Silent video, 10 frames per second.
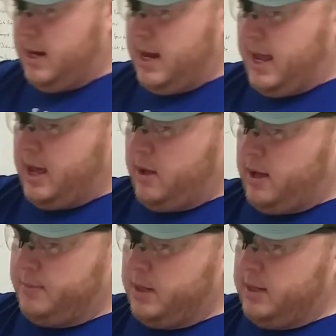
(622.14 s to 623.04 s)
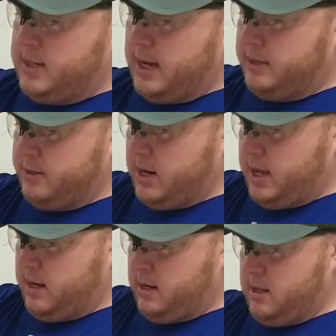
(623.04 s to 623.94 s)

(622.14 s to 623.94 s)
now I'm going to titrate